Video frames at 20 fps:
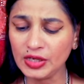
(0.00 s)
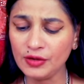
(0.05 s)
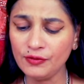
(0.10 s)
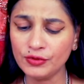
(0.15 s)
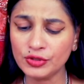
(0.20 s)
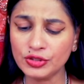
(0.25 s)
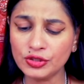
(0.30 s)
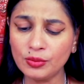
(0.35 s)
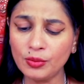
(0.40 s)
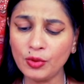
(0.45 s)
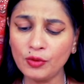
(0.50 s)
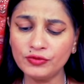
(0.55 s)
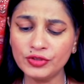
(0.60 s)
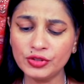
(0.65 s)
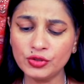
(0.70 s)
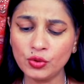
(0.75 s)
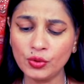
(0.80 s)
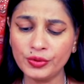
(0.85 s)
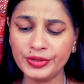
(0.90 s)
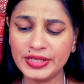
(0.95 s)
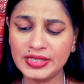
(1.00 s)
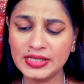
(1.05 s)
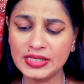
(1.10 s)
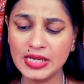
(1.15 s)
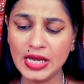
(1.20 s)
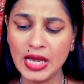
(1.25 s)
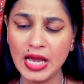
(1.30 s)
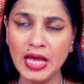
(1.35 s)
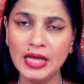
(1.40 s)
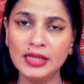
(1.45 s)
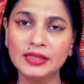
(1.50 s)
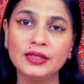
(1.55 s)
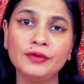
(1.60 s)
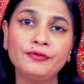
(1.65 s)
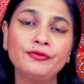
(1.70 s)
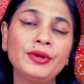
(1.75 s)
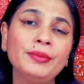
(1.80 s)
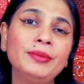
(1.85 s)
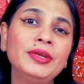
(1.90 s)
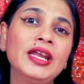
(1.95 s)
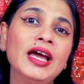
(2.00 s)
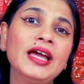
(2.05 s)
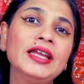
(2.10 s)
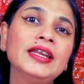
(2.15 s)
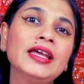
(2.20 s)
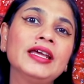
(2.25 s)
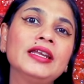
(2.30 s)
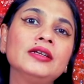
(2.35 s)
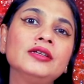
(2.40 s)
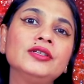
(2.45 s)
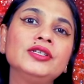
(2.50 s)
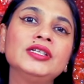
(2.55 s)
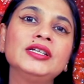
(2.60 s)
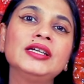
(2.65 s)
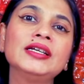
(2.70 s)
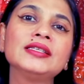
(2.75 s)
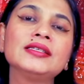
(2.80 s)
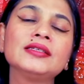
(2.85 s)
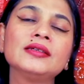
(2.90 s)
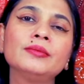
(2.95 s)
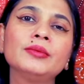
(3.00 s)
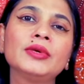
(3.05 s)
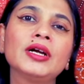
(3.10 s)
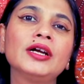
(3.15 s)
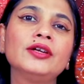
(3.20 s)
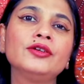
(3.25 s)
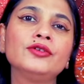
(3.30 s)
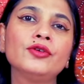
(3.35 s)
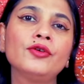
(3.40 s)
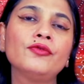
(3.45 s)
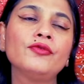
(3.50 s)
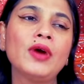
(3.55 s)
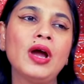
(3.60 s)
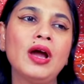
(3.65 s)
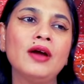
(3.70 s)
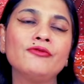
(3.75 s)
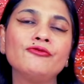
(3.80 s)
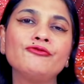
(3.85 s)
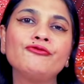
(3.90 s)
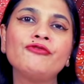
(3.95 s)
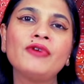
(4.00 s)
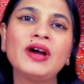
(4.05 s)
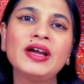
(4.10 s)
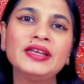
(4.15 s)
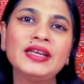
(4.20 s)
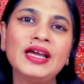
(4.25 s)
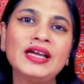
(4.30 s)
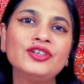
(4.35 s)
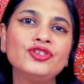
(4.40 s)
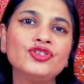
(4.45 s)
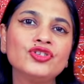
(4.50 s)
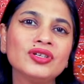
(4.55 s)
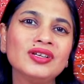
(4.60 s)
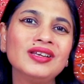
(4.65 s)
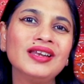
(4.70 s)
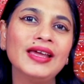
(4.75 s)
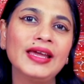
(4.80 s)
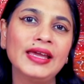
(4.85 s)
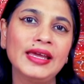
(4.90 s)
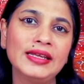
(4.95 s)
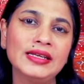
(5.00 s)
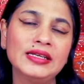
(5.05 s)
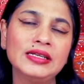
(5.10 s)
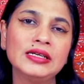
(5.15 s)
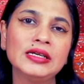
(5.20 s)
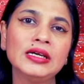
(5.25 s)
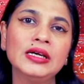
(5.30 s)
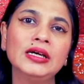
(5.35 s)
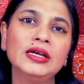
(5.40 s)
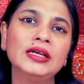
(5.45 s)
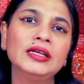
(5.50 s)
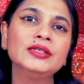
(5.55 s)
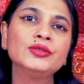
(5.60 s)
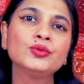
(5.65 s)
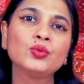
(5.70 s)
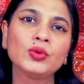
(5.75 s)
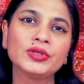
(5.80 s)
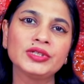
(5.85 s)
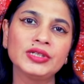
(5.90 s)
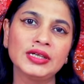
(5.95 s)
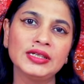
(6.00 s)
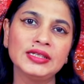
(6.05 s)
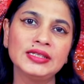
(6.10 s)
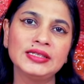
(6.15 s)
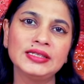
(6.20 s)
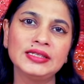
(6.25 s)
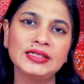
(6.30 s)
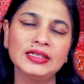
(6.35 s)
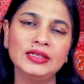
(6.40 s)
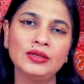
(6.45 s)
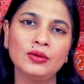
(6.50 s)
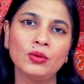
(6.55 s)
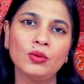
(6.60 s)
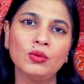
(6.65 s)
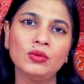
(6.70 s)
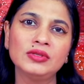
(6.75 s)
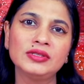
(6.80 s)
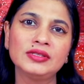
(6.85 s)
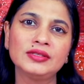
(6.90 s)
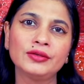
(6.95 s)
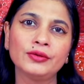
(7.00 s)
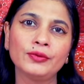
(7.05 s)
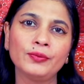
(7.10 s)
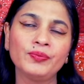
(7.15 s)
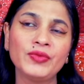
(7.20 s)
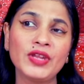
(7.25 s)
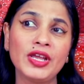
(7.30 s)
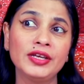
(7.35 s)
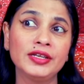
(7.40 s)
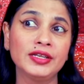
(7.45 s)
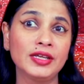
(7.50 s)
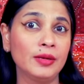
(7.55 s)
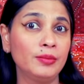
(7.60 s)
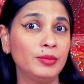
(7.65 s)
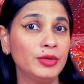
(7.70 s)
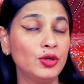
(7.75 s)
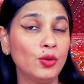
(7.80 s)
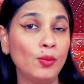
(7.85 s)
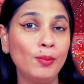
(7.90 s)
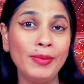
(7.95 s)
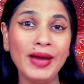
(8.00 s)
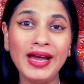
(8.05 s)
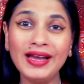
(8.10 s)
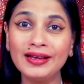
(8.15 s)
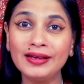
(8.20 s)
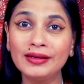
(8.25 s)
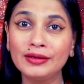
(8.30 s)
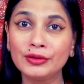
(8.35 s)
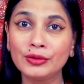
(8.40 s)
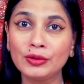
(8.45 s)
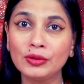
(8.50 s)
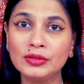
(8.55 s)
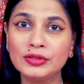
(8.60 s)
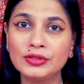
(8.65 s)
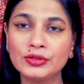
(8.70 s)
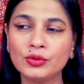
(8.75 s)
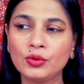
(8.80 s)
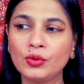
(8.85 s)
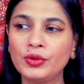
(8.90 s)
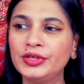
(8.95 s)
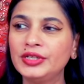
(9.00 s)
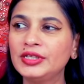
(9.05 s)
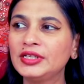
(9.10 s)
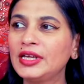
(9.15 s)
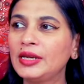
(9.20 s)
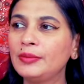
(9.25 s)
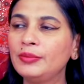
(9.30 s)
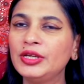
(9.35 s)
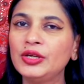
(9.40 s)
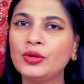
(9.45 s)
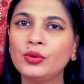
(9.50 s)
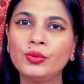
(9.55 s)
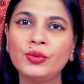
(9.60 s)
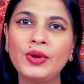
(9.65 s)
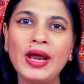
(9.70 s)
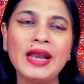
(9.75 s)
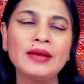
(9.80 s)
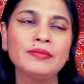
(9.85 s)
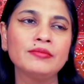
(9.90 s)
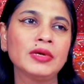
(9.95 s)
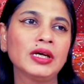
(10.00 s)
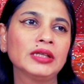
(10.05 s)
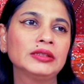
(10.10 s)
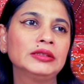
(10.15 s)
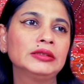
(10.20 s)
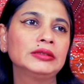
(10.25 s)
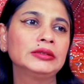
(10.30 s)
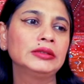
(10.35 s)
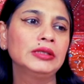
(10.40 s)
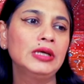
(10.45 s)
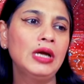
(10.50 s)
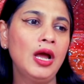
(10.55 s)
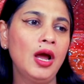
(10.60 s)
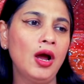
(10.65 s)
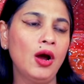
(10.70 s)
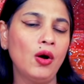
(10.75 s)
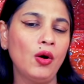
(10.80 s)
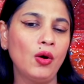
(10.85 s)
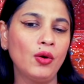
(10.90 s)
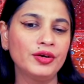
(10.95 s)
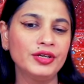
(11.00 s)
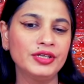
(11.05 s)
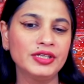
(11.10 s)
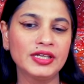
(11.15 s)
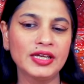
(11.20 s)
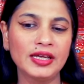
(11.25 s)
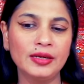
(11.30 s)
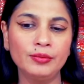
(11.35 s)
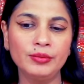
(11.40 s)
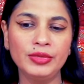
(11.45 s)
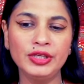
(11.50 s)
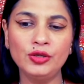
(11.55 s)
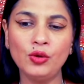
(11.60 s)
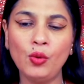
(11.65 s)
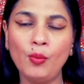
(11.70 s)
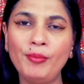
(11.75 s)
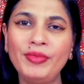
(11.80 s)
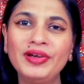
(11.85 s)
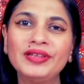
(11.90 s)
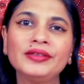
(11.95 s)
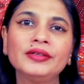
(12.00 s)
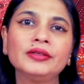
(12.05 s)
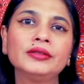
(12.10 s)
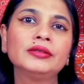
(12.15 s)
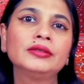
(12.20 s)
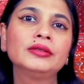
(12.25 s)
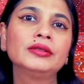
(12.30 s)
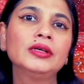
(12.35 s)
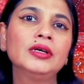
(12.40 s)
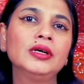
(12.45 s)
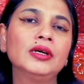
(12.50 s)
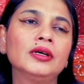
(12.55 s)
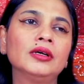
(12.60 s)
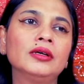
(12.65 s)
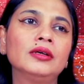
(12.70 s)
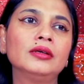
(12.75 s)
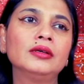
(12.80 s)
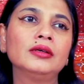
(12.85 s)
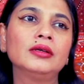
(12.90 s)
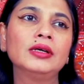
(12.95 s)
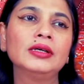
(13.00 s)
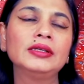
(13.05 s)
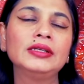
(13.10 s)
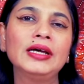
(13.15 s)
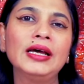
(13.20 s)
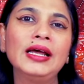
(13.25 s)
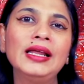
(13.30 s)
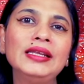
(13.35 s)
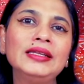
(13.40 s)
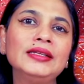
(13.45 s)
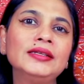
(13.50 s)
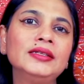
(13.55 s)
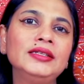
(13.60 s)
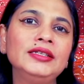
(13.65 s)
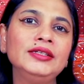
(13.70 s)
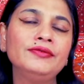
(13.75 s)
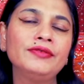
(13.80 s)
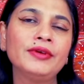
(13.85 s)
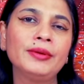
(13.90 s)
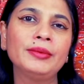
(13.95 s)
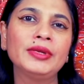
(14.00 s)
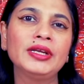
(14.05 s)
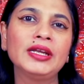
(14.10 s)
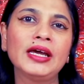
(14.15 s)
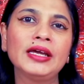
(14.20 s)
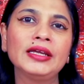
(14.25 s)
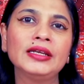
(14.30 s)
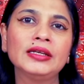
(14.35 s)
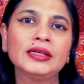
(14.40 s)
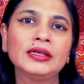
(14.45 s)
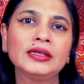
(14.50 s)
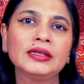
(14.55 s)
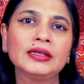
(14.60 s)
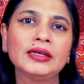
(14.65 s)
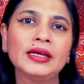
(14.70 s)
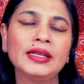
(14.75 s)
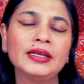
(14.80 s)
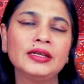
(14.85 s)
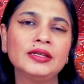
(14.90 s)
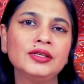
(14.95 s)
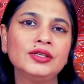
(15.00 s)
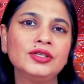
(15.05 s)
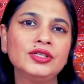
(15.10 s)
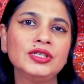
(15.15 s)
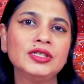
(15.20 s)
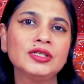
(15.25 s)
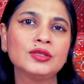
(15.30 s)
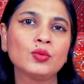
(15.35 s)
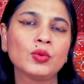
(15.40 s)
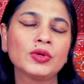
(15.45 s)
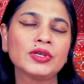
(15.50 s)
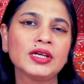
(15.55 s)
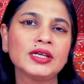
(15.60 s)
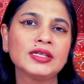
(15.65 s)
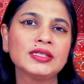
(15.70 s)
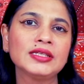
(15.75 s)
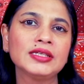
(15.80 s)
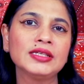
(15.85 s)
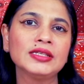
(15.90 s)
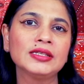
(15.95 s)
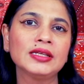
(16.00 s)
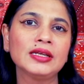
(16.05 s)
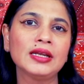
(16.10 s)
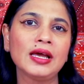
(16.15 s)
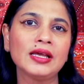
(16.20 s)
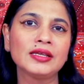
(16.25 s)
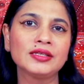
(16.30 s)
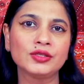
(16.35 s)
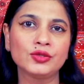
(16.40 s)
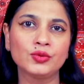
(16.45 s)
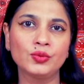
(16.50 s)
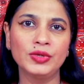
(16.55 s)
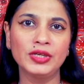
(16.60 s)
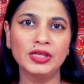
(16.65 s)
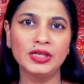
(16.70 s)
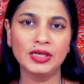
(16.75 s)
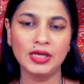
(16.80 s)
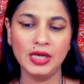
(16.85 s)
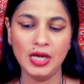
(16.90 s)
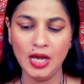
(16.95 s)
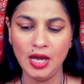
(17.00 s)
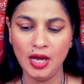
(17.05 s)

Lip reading: For some of the Taurian, the feminine energy gets some kind of financial aid, is what I see also. It can be your banker also, or it can be your grandmother, or it can be your mother. An elderly feminine energy is what I see in the last week.